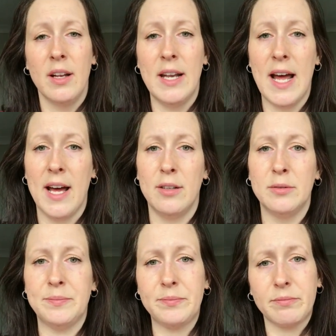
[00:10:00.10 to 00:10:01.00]

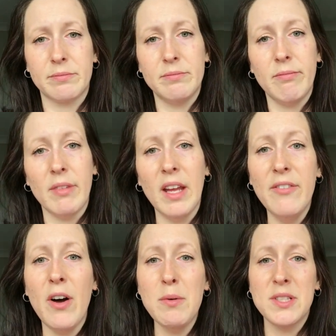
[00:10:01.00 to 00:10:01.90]
Now,
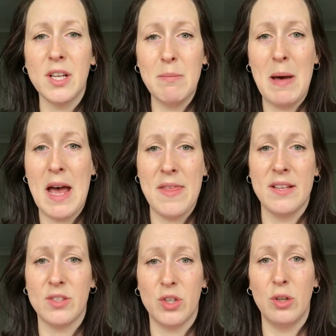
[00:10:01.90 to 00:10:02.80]
if I was to compare
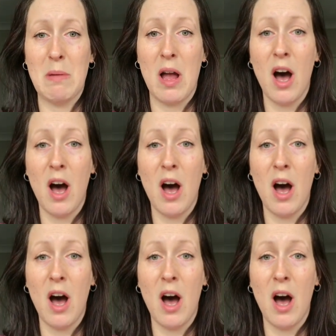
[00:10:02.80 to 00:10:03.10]
this to my